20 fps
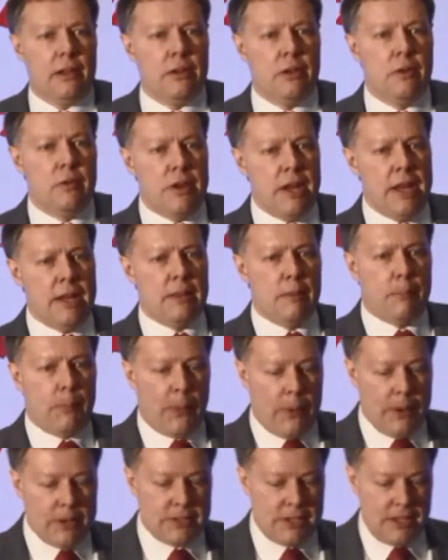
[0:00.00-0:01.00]
You need the
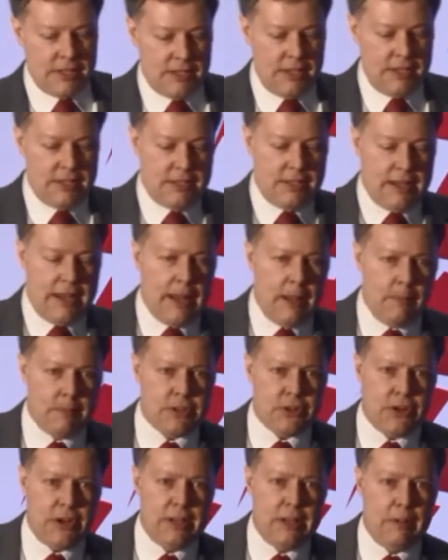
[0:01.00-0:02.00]
processes to help
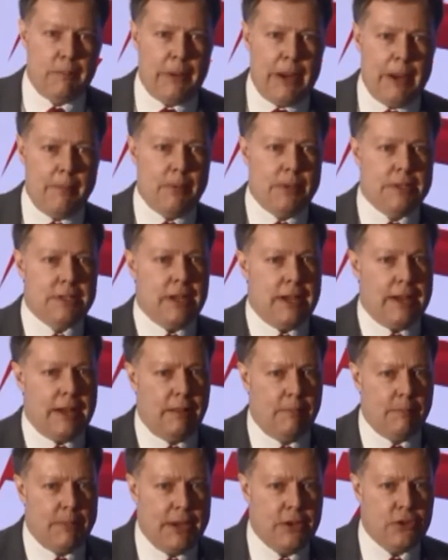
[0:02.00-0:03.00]
train the people, to
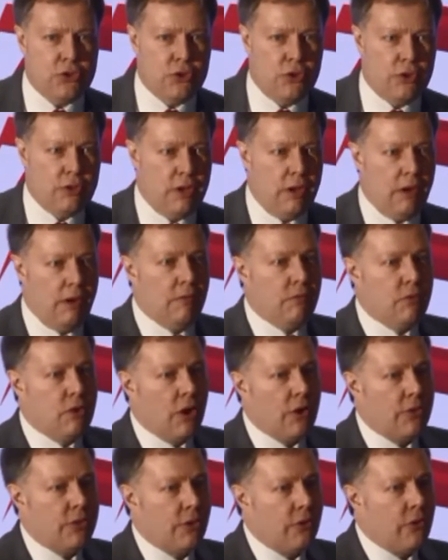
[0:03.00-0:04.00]
help make sure that you've
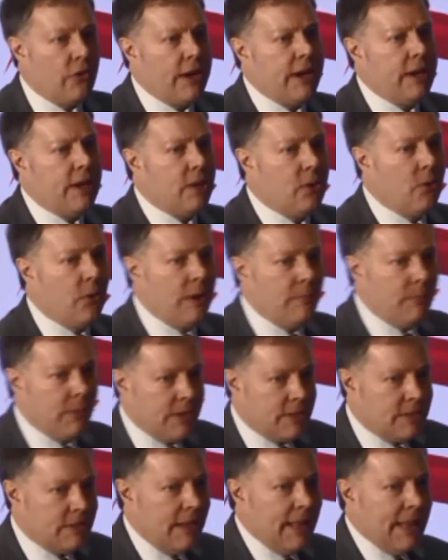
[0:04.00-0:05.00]
got the right
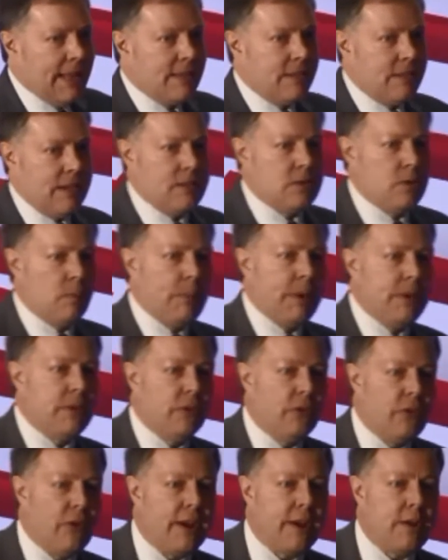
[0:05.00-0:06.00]
equipment set up in the
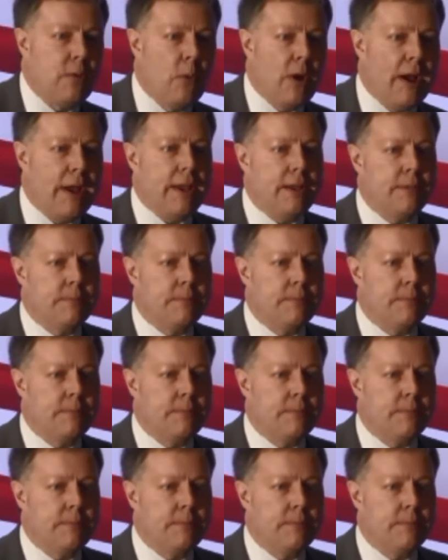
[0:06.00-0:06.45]
right way.